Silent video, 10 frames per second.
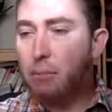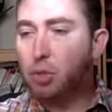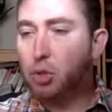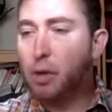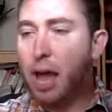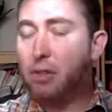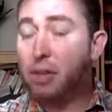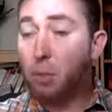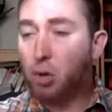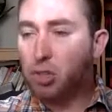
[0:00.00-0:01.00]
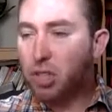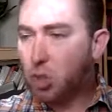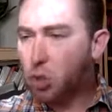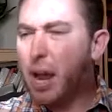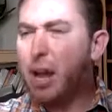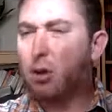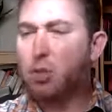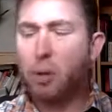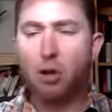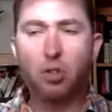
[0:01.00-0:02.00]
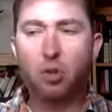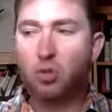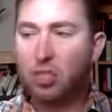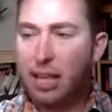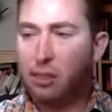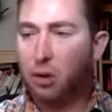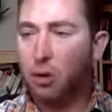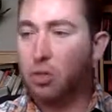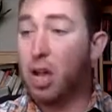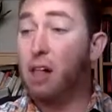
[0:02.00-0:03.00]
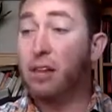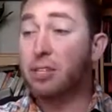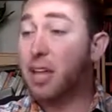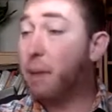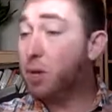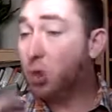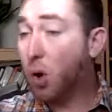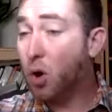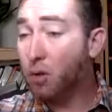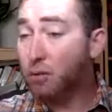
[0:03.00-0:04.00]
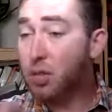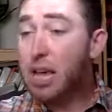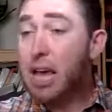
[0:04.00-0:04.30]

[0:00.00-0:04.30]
drew not only merchants and traders, but also settlers. Colonists came in droves.